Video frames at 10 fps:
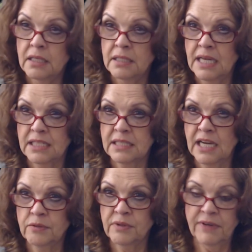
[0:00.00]
Next
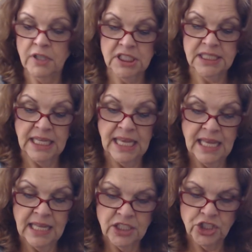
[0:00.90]
card reversed again.
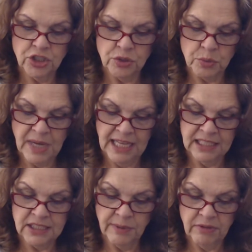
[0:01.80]
Strength. So we
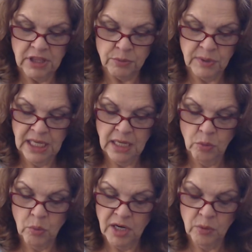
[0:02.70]
have a three,
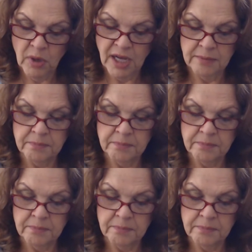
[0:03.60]
one, one.